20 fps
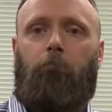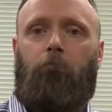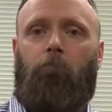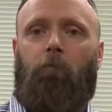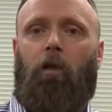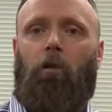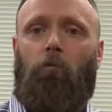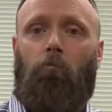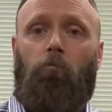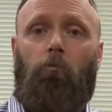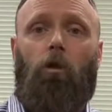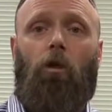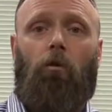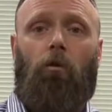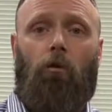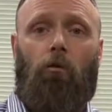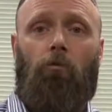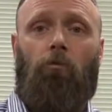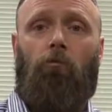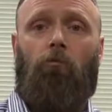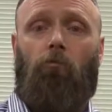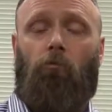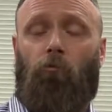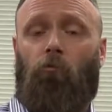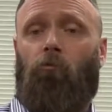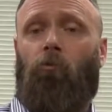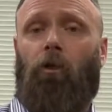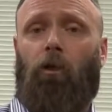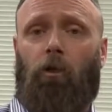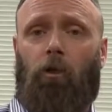they do some
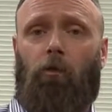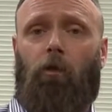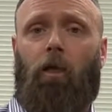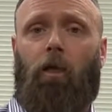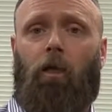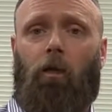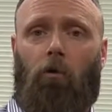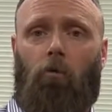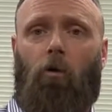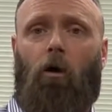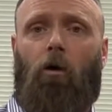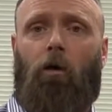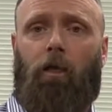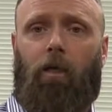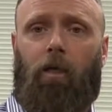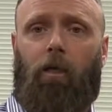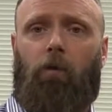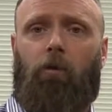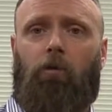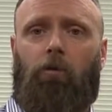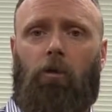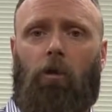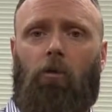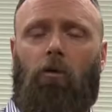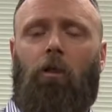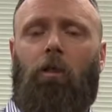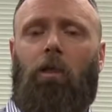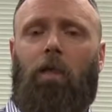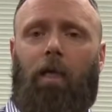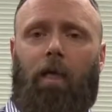really unique and quality gear. So
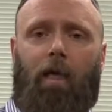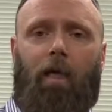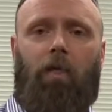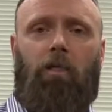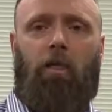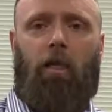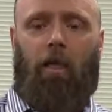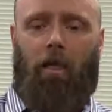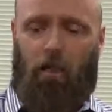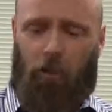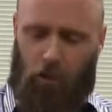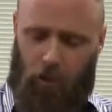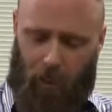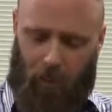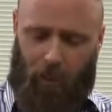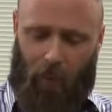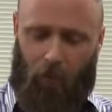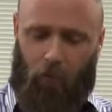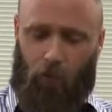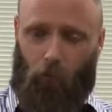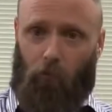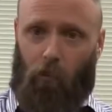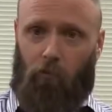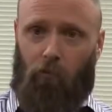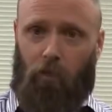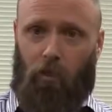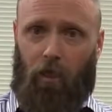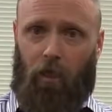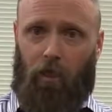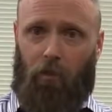get a chance, check out their
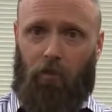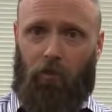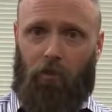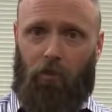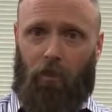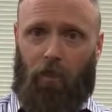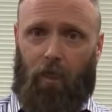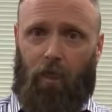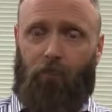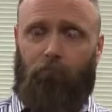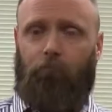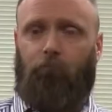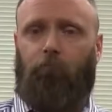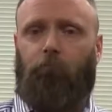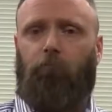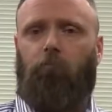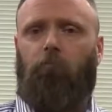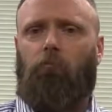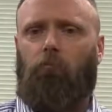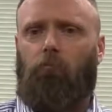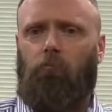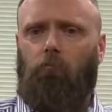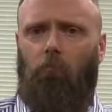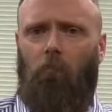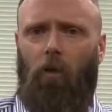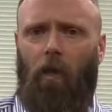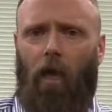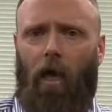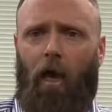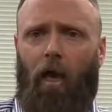website. Here it is again.
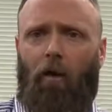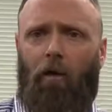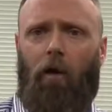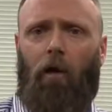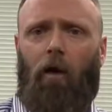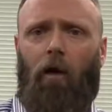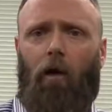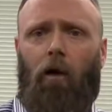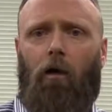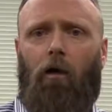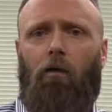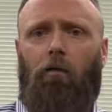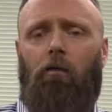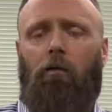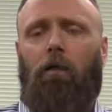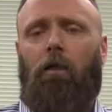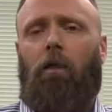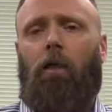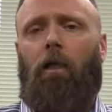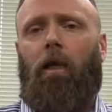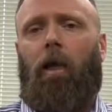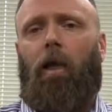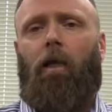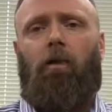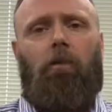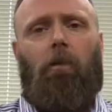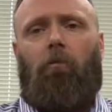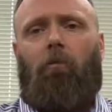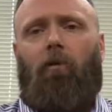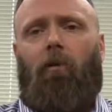And hit
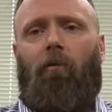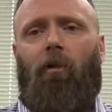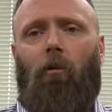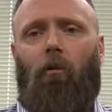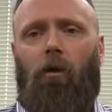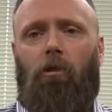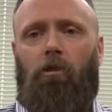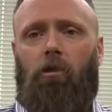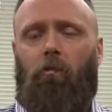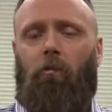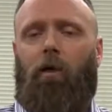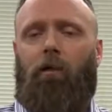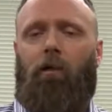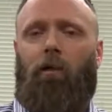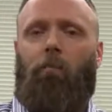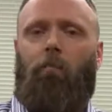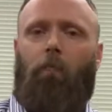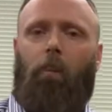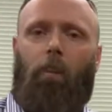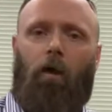us up if you have any questions about them,